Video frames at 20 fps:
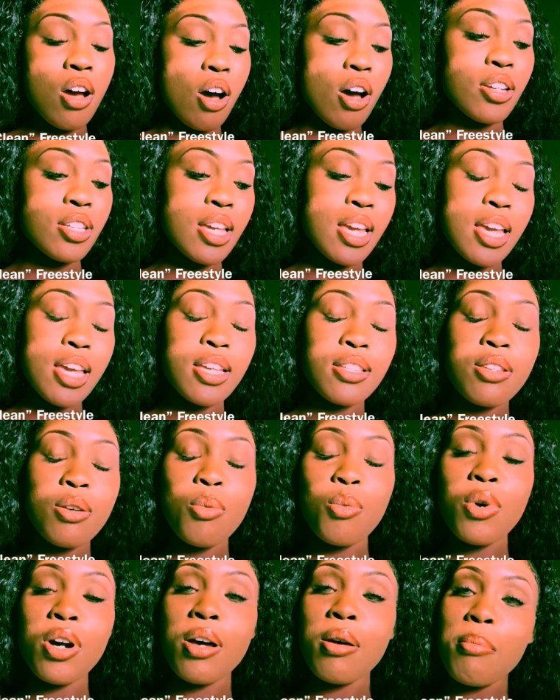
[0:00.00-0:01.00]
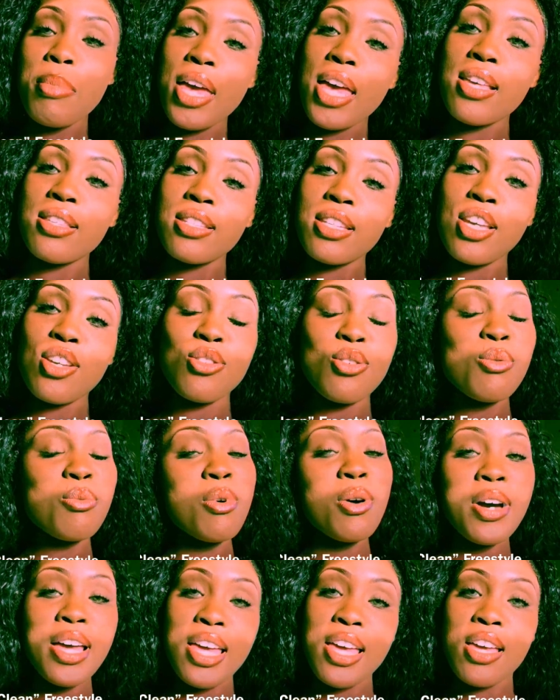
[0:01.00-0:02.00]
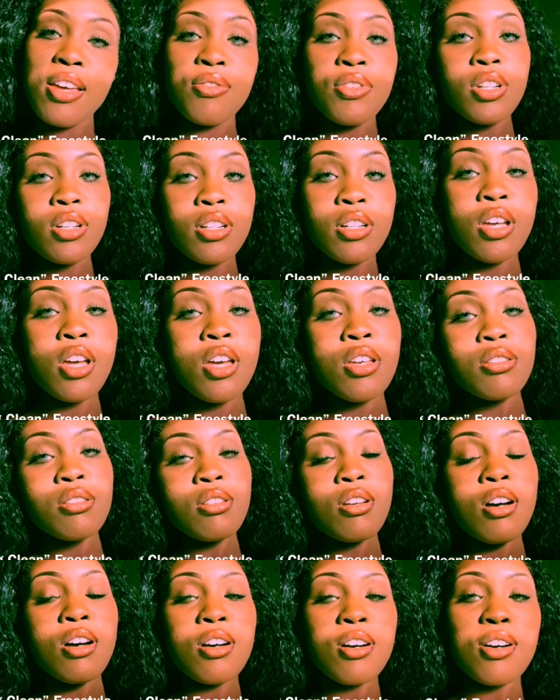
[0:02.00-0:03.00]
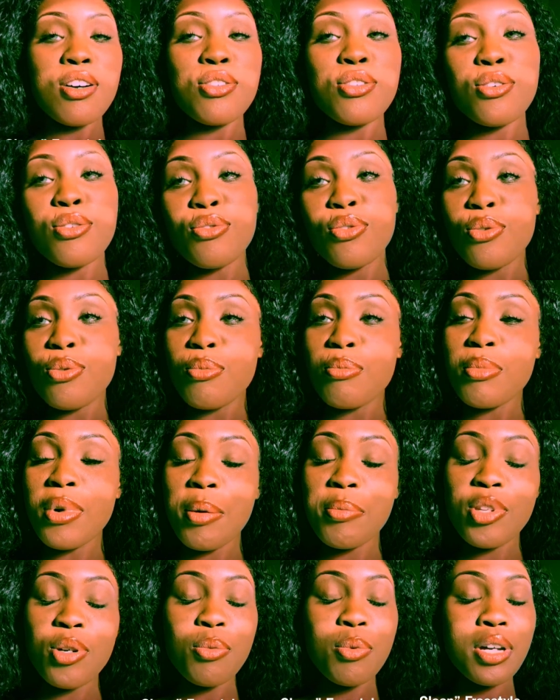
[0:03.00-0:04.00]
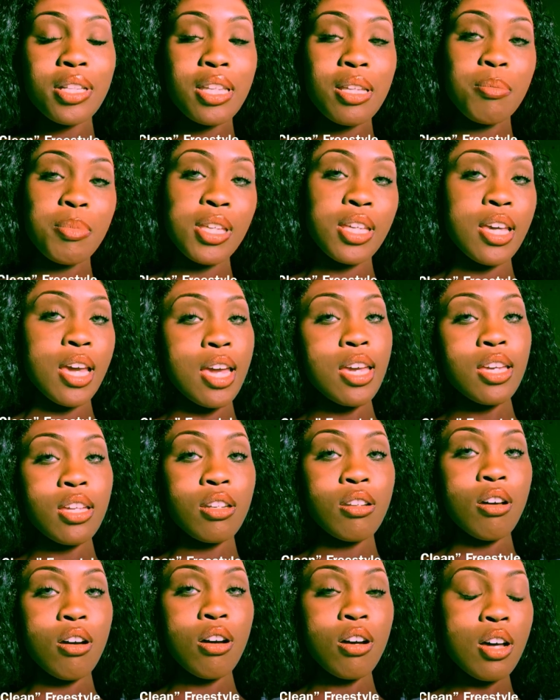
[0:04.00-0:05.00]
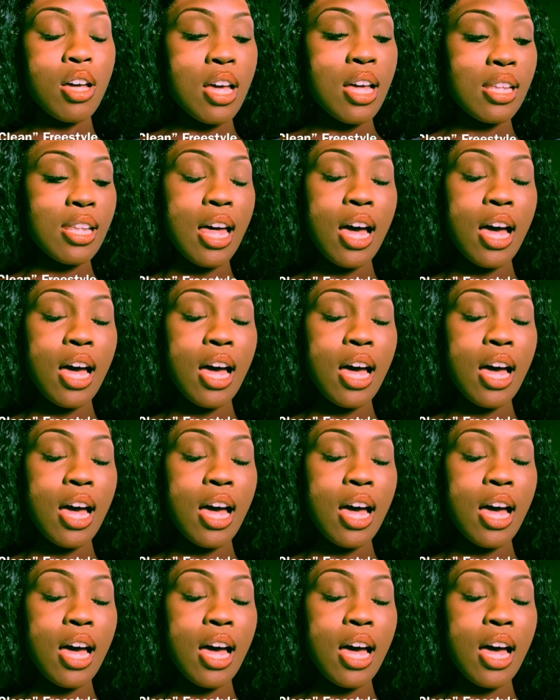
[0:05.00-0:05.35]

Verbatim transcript: All your eggs in one basket, you won't have none. Star of the room, I'm the one they be hating on.